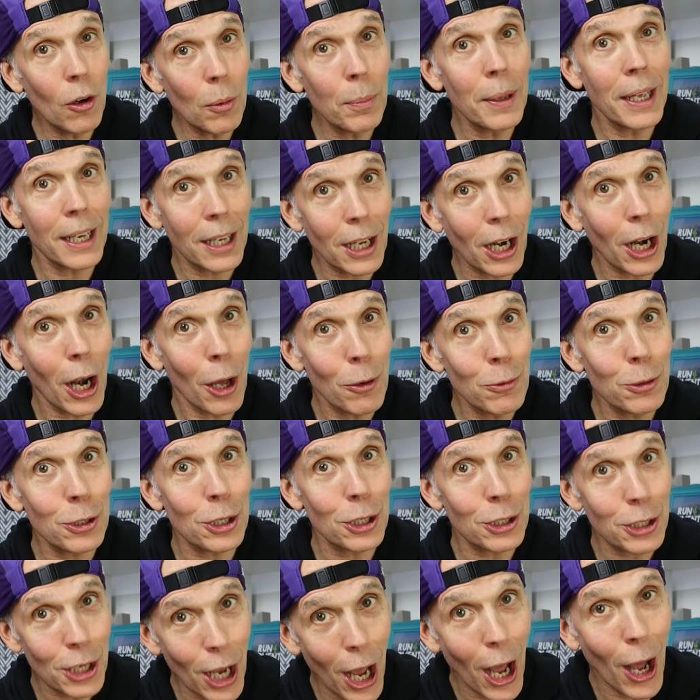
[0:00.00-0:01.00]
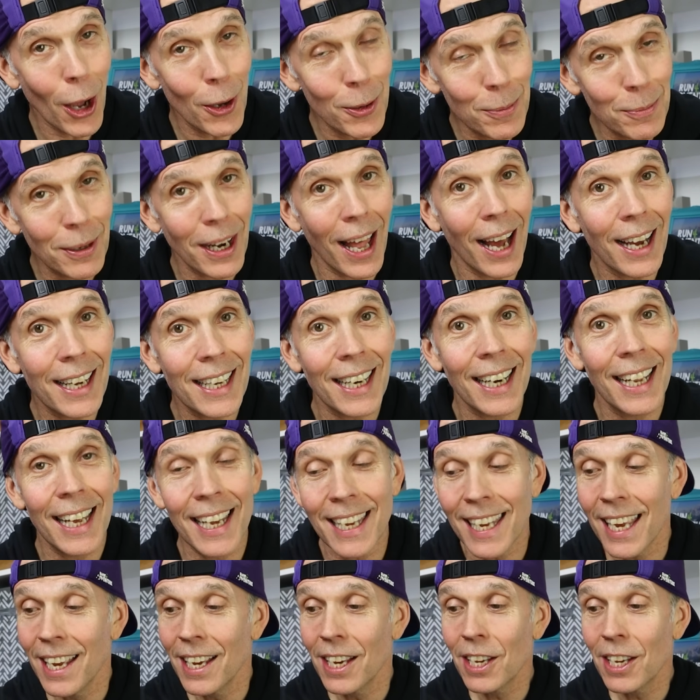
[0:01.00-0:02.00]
little bit closer to home, luckily.